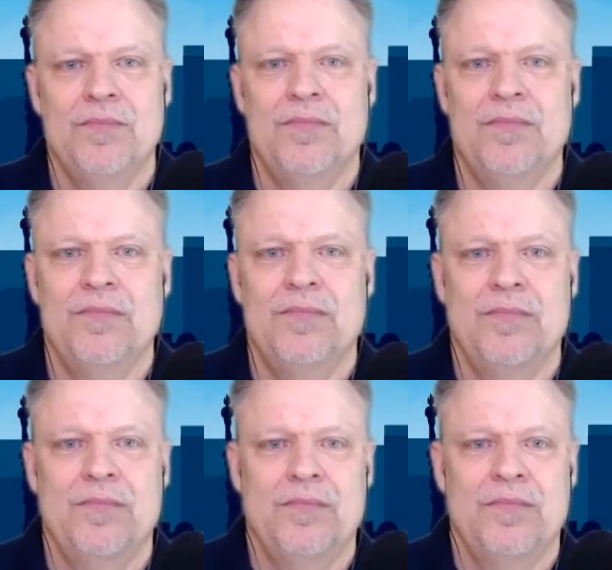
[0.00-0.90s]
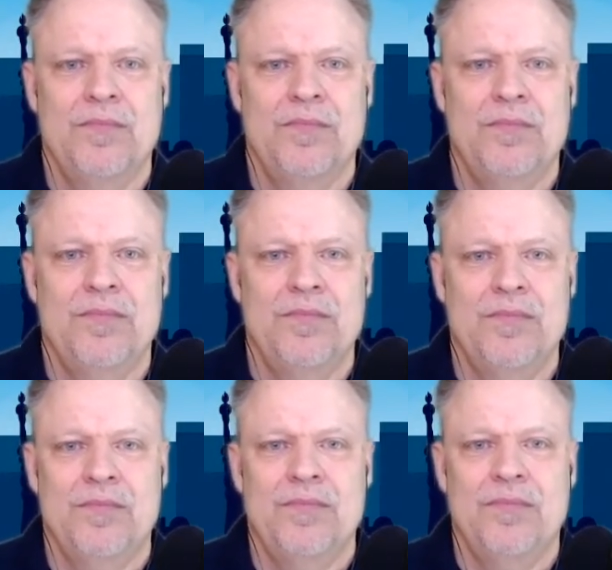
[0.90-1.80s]

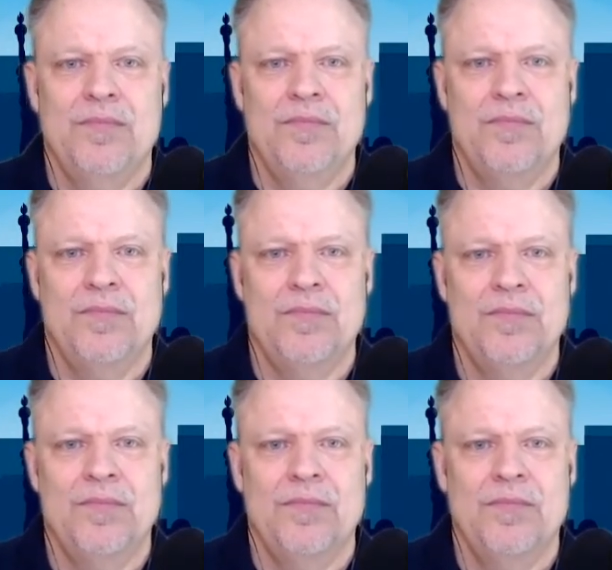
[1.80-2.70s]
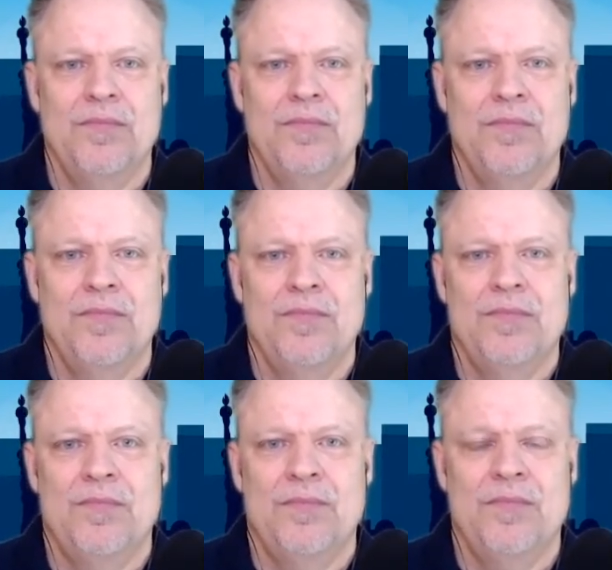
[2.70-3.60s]

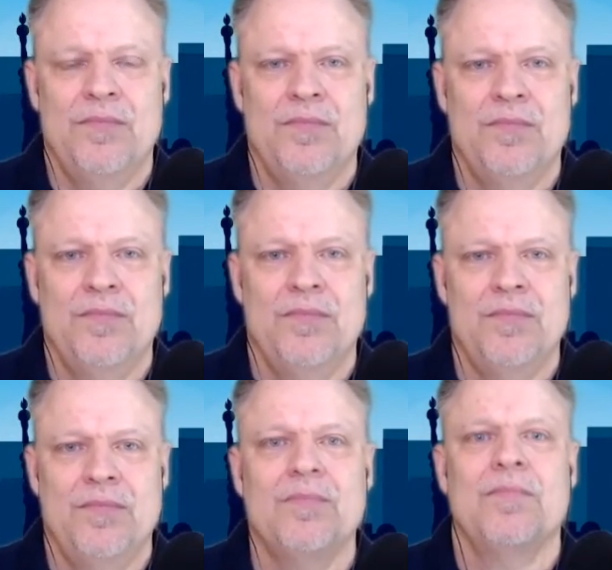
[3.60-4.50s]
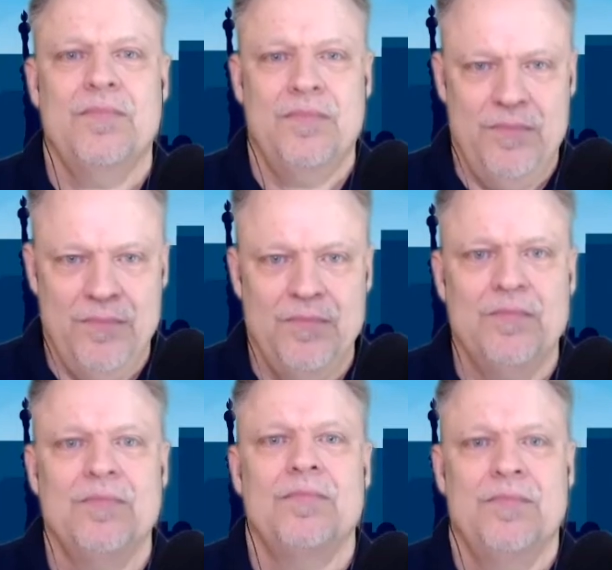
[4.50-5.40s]

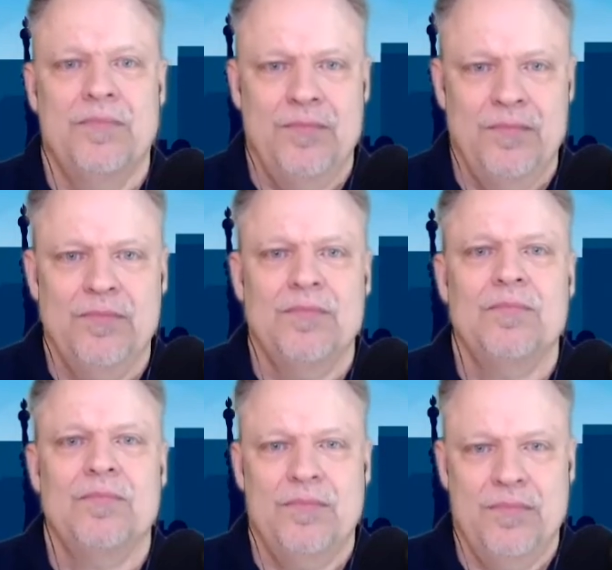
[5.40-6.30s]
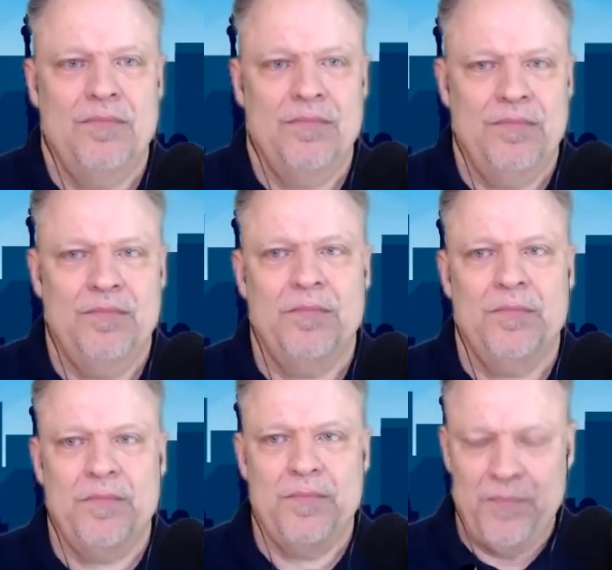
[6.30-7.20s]

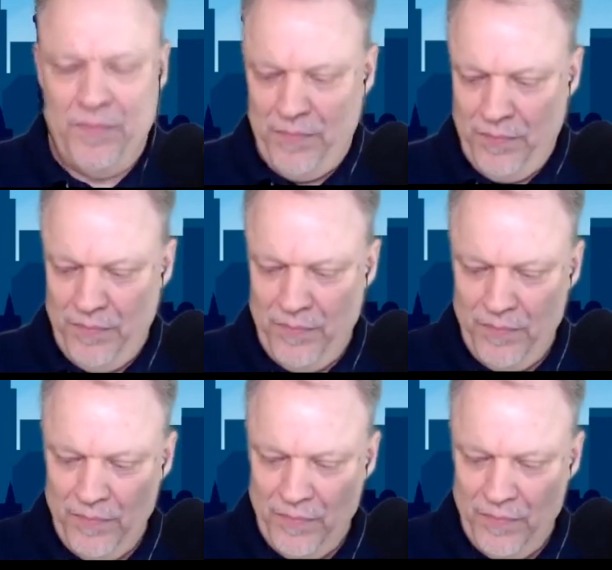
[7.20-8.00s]
(silent)